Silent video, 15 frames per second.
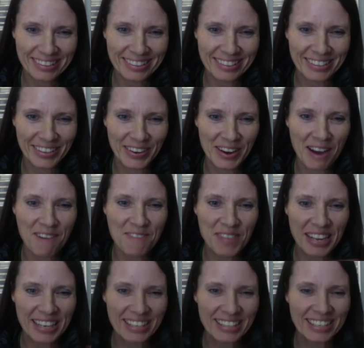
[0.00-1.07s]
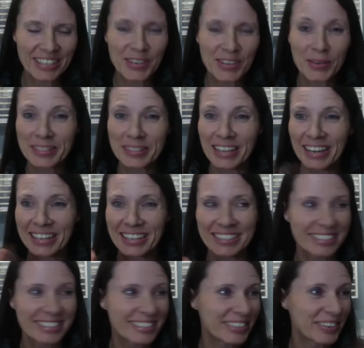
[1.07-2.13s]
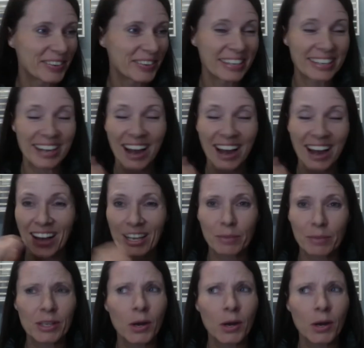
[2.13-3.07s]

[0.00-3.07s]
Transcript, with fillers: you know, offend and cause unnecessary arguments.